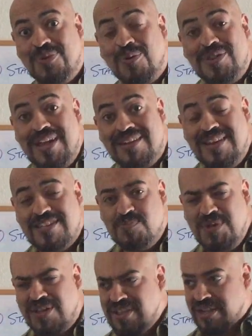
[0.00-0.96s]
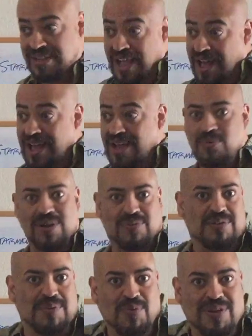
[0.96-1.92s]
What would that test be? And they're like, God, what
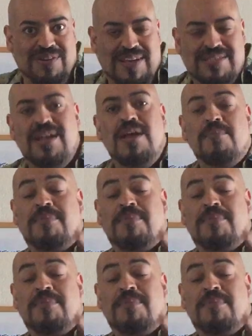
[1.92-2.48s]
do you mean one test?